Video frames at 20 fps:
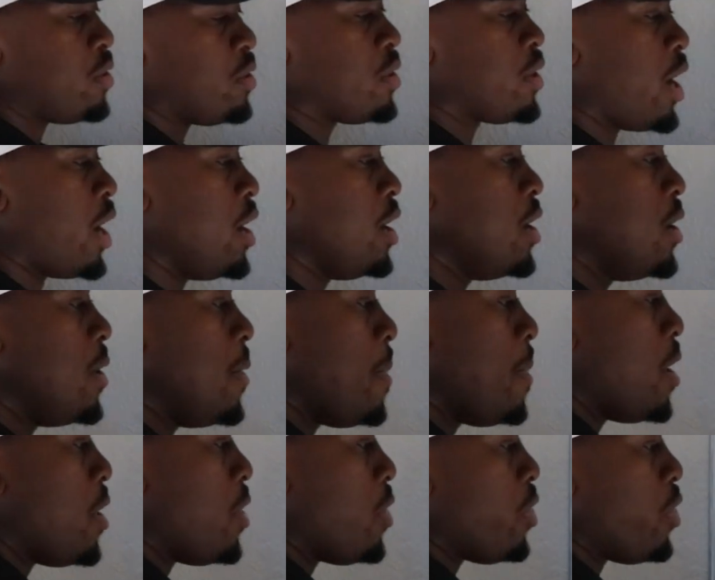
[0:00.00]
Okay.
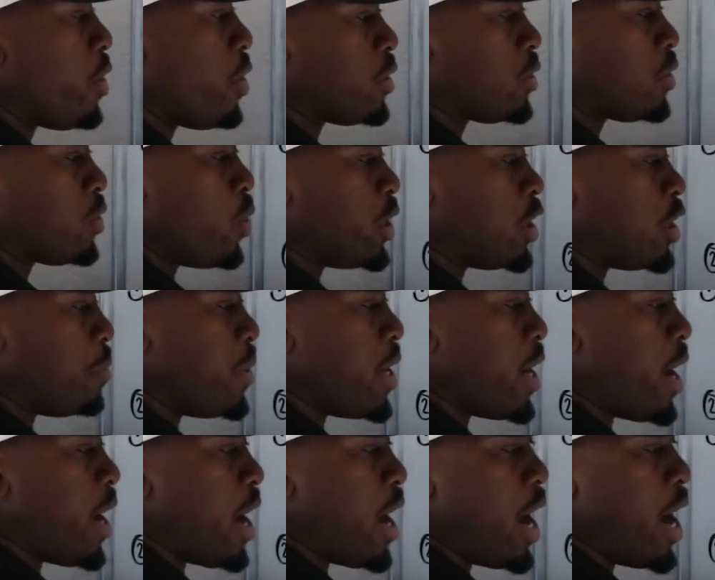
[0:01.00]
There is going to
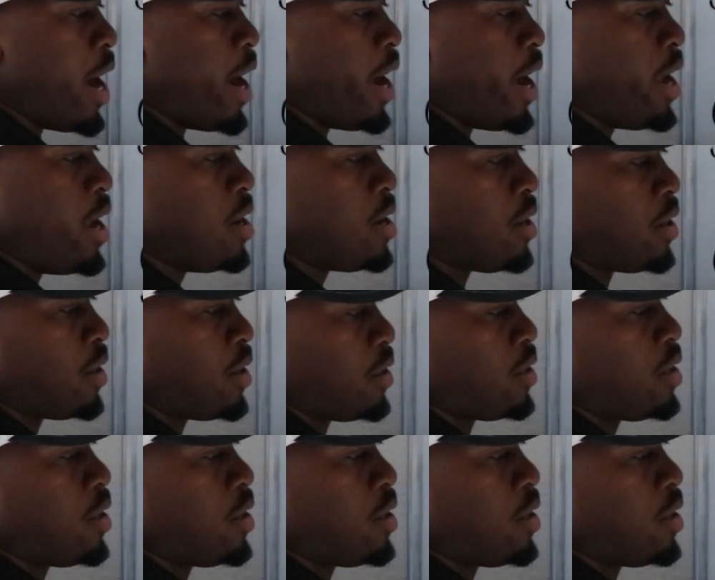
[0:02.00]
be a high